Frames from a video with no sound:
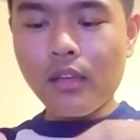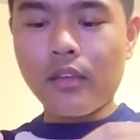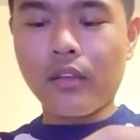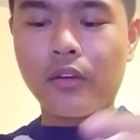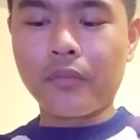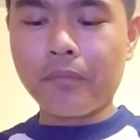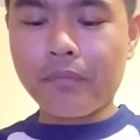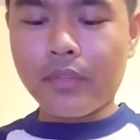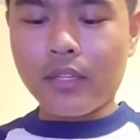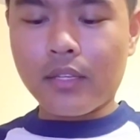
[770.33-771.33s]
I
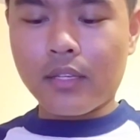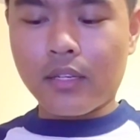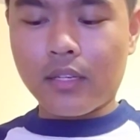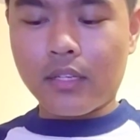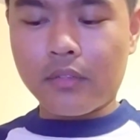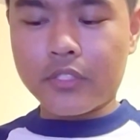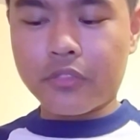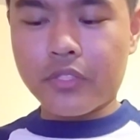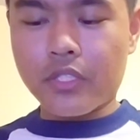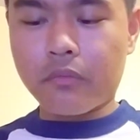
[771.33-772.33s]
wish it
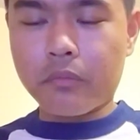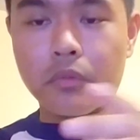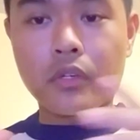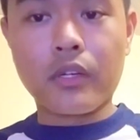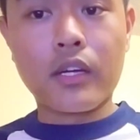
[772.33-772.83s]
was a little bit more